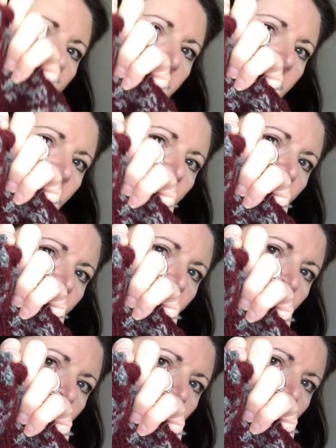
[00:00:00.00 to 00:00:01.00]

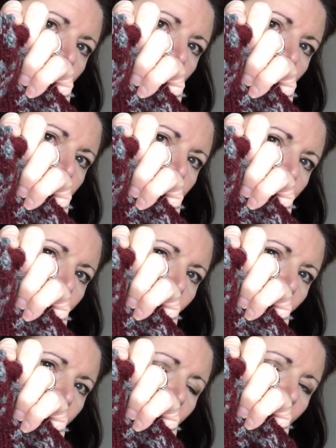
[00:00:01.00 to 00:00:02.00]
another perhaps
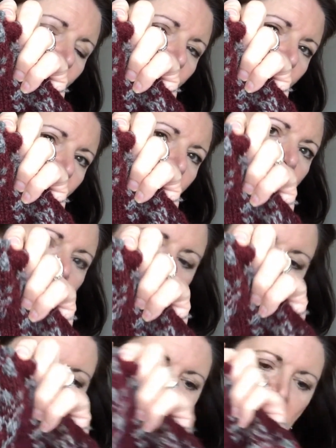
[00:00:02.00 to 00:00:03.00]
that much
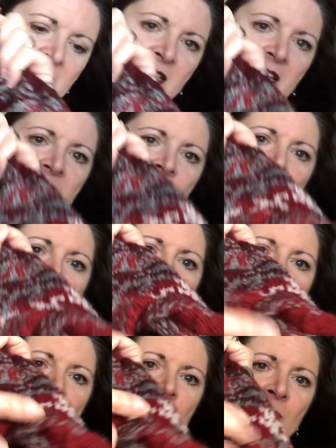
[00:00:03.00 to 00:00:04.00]
and then it's going to
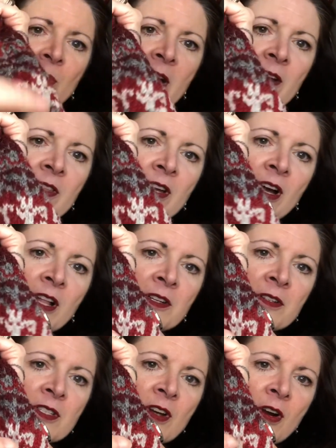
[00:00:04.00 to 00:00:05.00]
change to where the
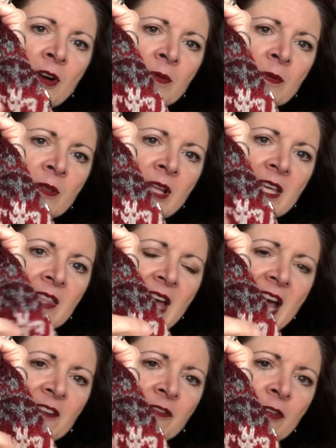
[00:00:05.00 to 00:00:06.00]
colors are like
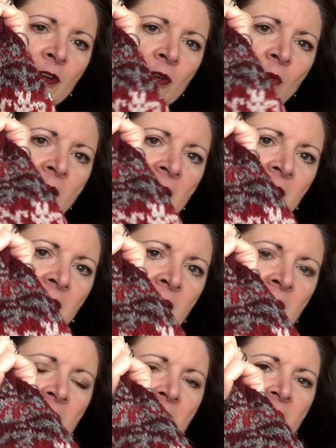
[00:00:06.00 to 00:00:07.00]
that for a
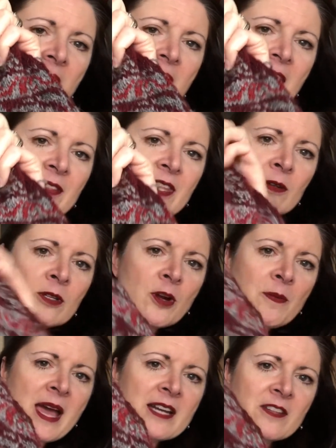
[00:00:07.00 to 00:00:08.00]
while and then it'll
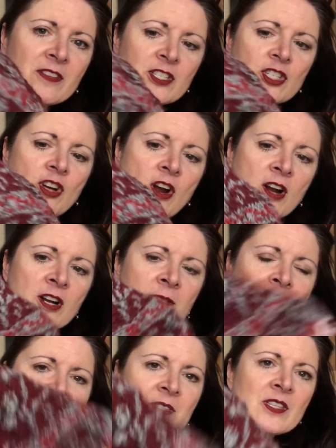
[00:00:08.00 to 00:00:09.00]
go back to this
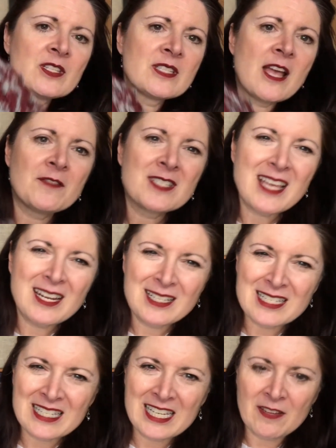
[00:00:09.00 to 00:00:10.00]
dark this have
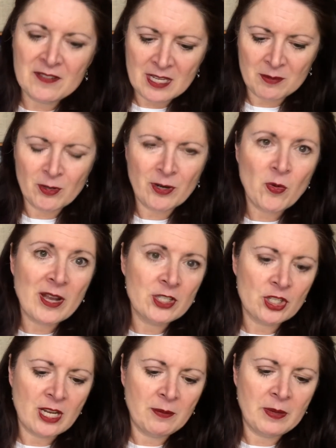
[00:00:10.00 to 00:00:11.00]
setting sleeves I'm doing
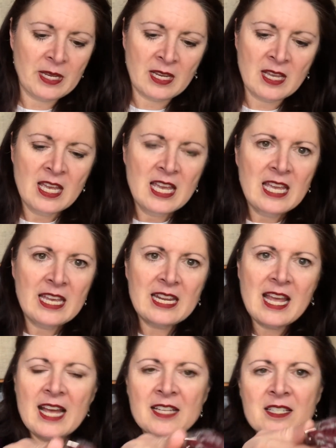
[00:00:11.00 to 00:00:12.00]
waist shaping
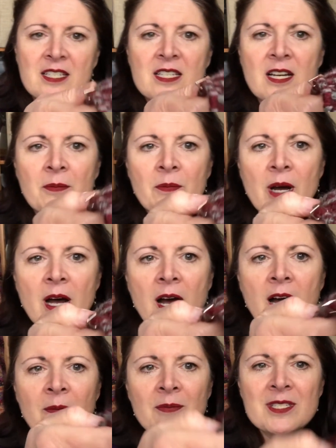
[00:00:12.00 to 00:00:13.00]
it has some
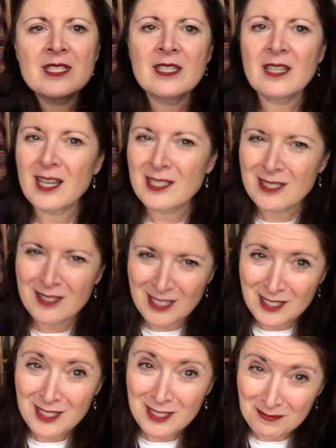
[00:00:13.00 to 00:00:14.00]
um, see I,
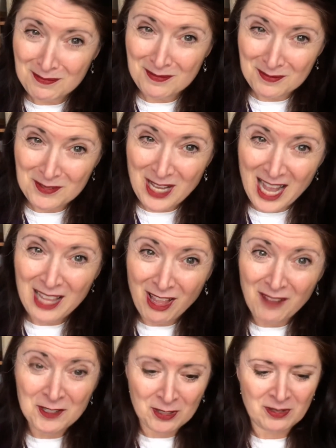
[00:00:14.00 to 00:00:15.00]
this is
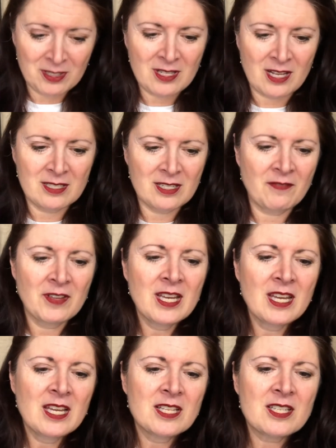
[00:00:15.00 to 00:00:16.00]
I love doing this kind of stuff
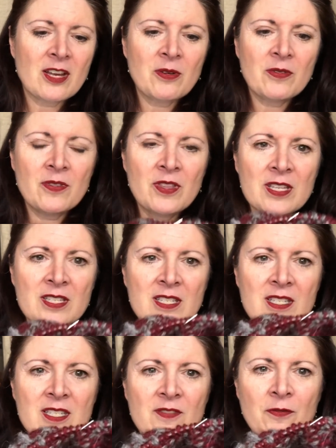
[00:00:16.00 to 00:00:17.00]
so
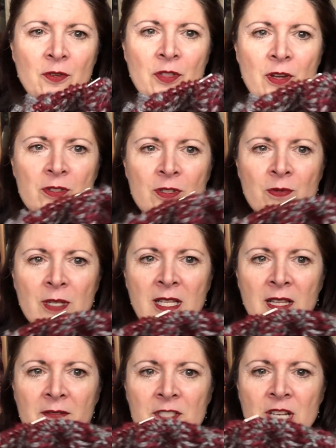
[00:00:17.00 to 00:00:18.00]
this is for those who
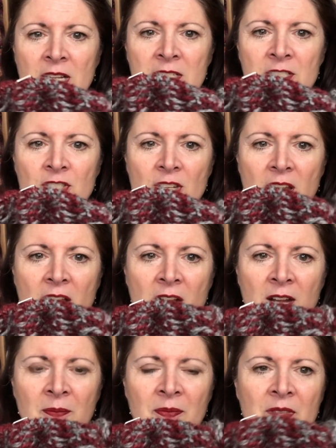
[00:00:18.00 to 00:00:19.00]
really love a challenge
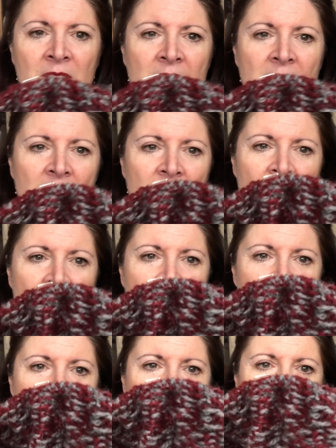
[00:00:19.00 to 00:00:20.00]
um,
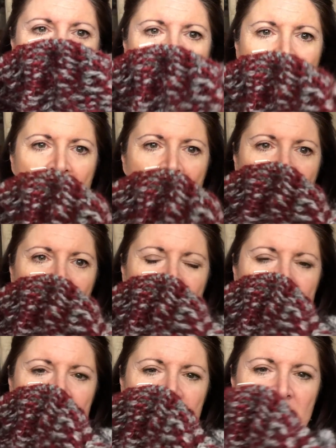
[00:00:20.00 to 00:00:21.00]
there's some
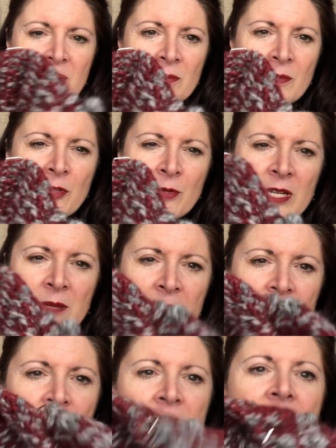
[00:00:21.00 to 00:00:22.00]
some
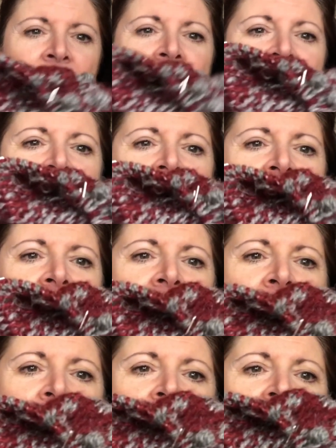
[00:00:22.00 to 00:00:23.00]
three-dimensional can you see
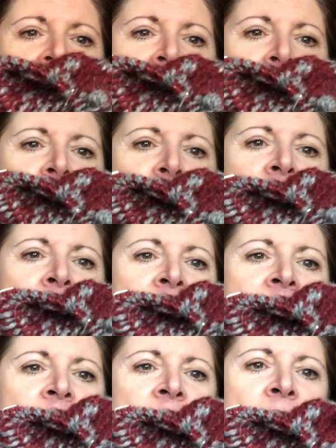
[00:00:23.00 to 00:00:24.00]
that yeah some
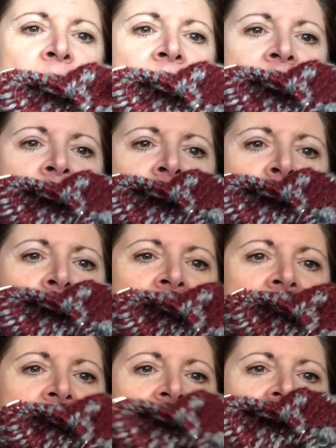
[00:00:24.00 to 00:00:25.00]
three-dimensional kind of little
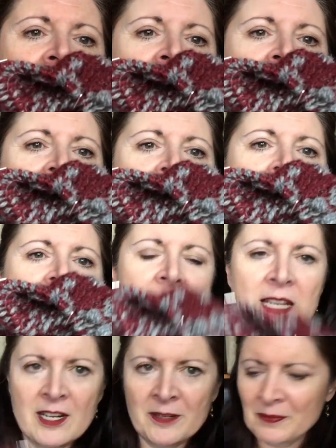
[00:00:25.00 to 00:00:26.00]
pieces in it
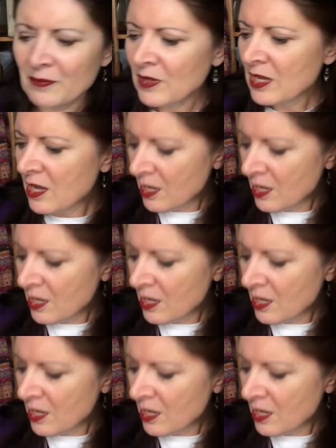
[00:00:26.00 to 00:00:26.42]
right there